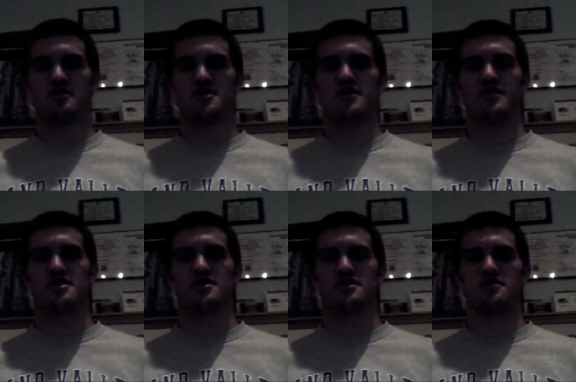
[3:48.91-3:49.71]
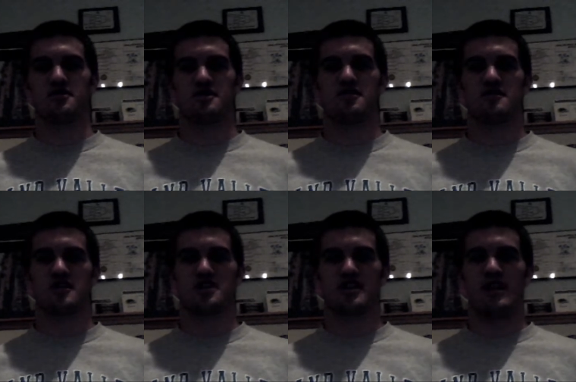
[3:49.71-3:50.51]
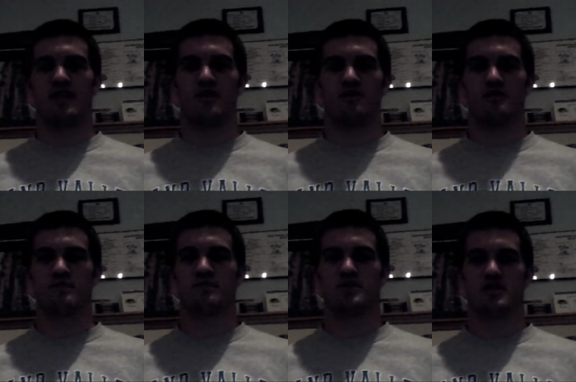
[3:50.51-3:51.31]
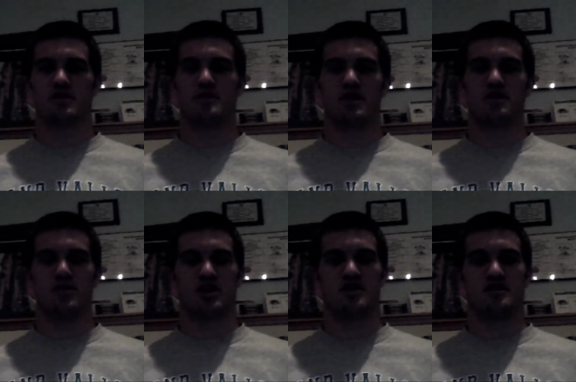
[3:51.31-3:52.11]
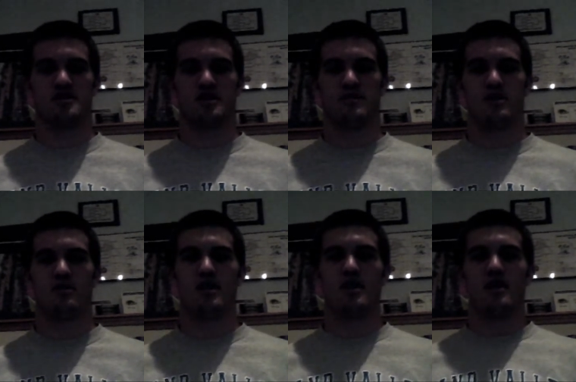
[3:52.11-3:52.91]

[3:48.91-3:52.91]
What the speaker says: Their defense is usually solid at home, so expect the Buccaneers to come out.